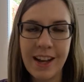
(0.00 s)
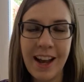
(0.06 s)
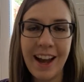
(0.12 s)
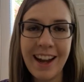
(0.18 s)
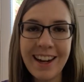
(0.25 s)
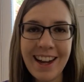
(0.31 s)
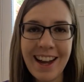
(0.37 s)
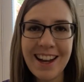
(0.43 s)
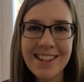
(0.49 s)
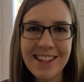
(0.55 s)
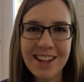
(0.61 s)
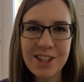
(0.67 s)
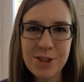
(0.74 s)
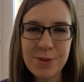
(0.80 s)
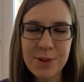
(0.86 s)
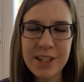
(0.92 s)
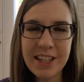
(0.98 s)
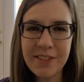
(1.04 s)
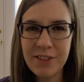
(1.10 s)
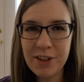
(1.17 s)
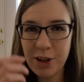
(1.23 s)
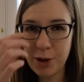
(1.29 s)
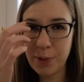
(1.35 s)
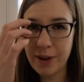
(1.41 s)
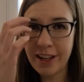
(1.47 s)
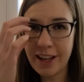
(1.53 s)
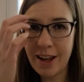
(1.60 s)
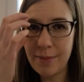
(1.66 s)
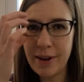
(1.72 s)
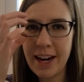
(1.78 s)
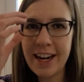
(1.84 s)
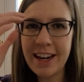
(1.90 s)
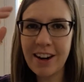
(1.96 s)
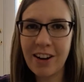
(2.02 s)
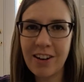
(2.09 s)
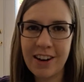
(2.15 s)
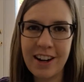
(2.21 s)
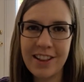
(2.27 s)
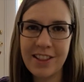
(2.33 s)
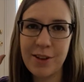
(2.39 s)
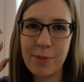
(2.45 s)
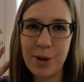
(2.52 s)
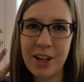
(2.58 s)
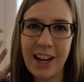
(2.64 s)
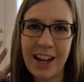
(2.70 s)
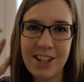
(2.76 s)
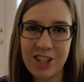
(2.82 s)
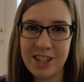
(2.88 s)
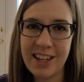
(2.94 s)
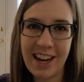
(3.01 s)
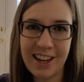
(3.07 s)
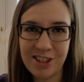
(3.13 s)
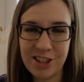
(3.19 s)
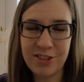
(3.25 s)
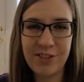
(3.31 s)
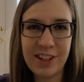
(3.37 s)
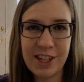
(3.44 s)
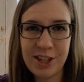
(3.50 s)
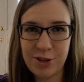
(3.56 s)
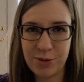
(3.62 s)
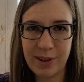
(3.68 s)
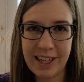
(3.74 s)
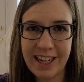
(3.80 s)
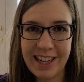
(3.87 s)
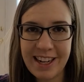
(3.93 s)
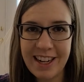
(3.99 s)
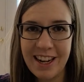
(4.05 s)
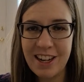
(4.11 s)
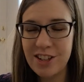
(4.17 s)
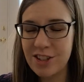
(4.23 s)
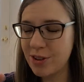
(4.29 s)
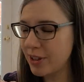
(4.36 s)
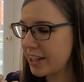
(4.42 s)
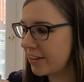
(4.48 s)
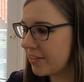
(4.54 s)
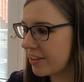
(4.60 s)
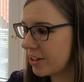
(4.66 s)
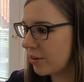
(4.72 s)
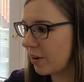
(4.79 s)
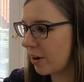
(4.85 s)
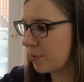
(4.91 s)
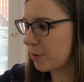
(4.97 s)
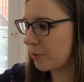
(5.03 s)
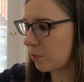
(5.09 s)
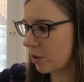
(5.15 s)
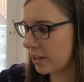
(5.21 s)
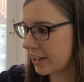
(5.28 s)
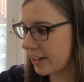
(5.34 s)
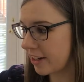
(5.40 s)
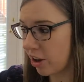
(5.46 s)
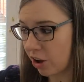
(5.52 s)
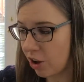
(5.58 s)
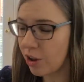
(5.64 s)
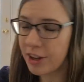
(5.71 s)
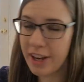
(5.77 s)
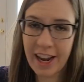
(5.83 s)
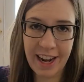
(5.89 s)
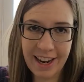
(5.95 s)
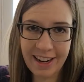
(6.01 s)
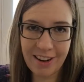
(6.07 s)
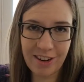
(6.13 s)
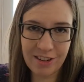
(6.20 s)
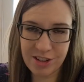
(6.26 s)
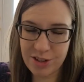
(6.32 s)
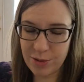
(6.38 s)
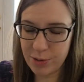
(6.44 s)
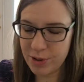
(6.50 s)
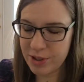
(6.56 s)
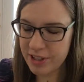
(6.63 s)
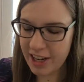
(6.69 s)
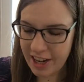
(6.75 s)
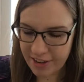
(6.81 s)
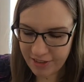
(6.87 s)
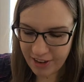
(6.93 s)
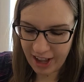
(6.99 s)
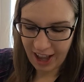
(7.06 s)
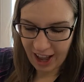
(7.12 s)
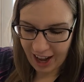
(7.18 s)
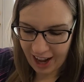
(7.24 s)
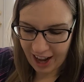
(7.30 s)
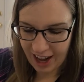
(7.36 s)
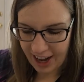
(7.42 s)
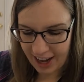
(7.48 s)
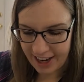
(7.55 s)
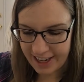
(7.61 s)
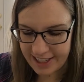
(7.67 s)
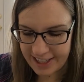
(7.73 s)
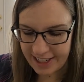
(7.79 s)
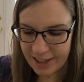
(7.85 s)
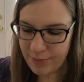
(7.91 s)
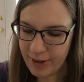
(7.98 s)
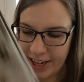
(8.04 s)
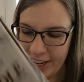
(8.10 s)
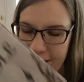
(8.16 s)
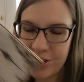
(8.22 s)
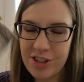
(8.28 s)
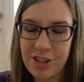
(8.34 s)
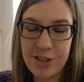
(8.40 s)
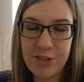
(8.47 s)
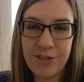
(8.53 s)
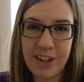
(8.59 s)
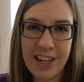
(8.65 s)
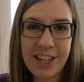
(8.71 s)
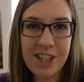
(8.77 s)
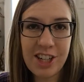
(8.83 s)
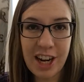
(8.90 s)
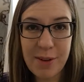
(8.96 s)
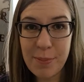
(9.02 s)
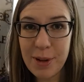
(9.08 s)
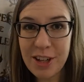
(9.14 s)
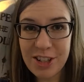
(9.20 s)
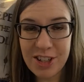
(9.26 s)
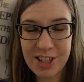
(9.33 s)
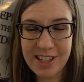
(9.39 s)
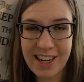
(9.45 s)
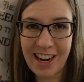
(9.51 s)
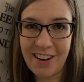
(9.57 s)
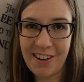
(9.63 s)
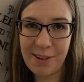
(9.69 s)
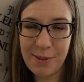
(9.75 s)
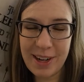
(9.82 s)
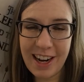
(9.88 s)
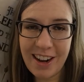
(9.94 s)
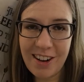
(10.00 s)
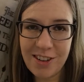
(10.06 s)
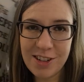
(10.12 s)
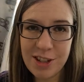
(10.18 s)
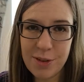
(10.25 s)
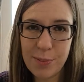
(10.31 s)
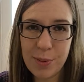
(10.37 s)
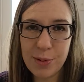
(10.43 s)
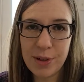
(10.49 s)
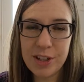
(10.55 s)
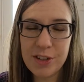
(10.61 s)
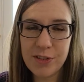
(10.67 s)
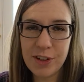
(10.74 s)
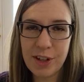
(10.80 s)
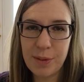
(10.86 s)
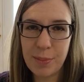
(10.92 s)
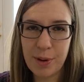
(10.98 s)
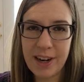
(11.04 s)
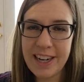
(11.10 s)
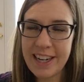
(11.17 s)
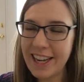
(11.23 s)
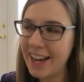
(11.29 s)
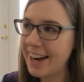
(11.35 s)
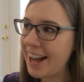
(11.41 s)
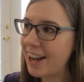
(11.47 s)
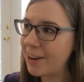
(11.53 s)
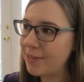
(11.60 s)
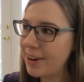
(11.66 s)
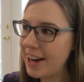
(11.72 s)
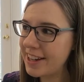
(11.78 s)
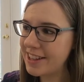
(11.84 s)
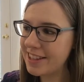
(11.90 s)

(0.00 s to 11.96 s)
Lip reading: Hey guys, I just wanted to give you a quick update on the book I just actually finished reading. So even though I've been working all day on school stuff, I did manage to finish a book just now. I went out onto the porch for a break and I read The